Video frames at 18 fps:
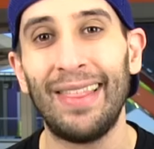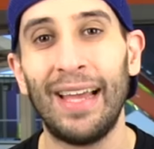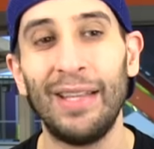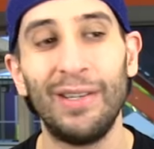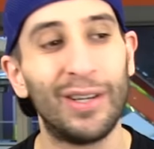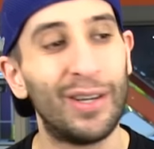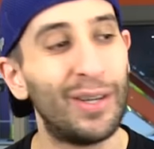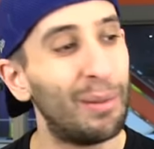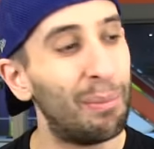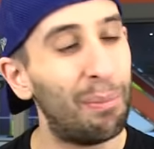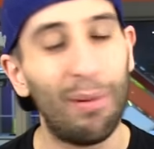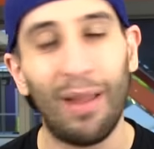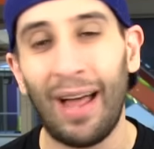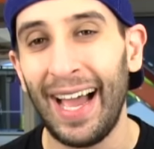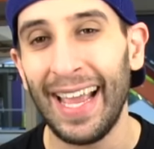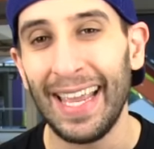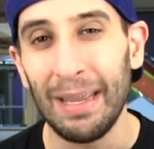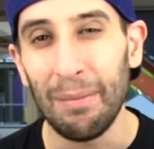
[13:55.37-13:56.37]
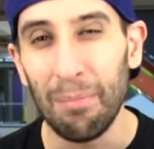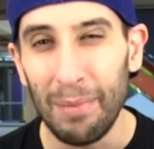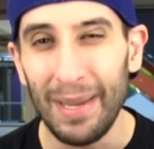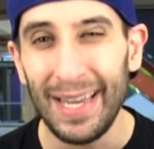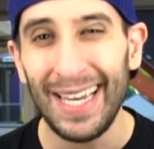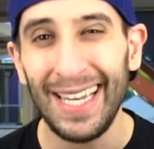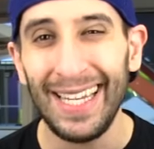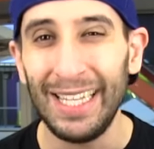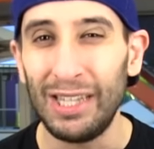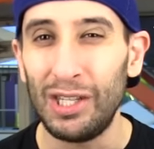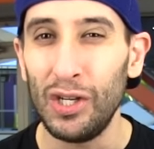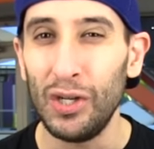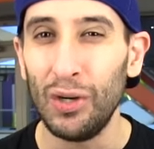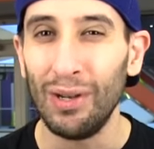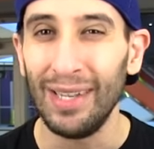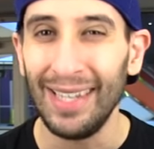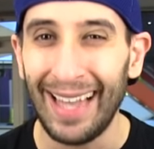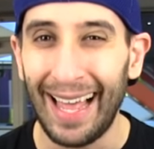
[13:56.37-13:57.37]
that you're gonna apply immediately to
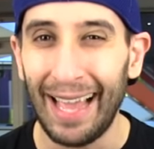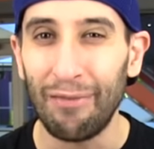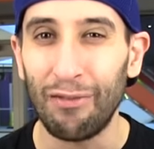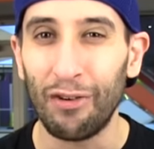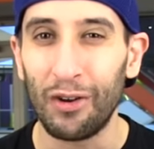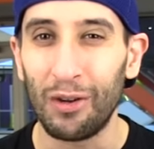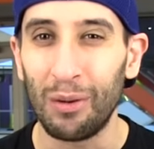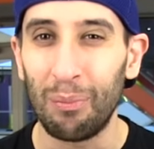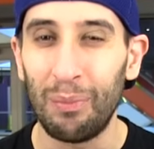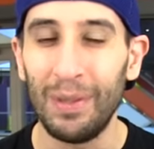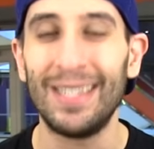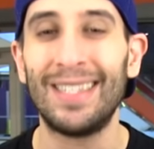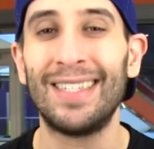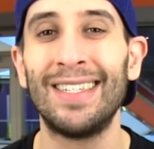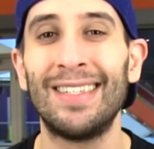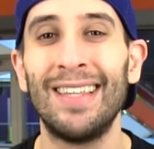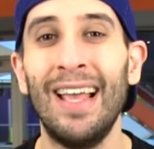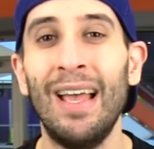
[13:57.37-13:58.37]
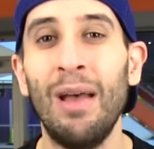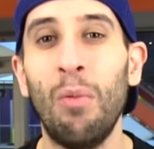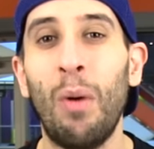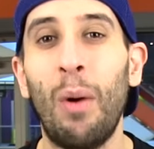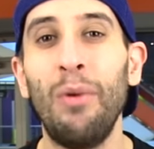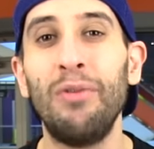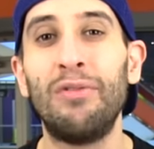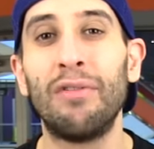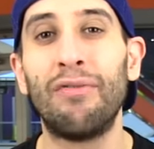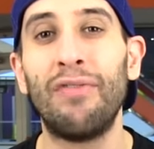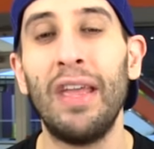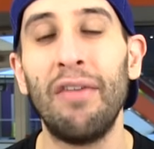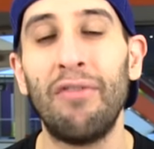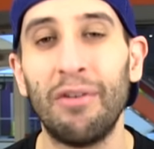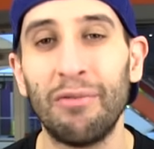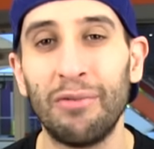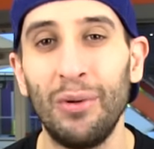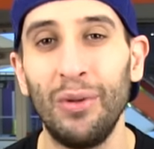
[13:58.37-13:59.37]
your life or your business? What was your
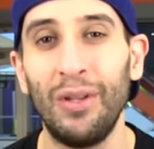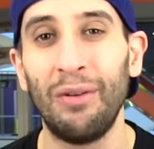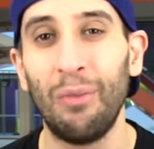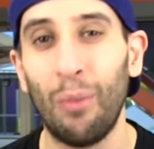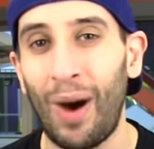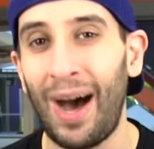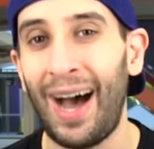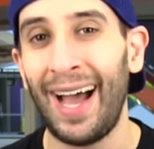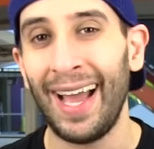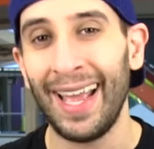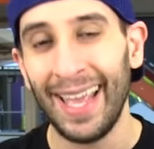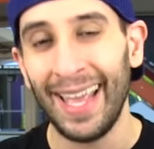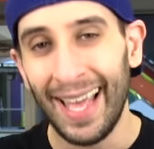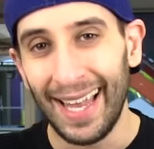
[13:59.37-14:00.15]
favorite rule and why?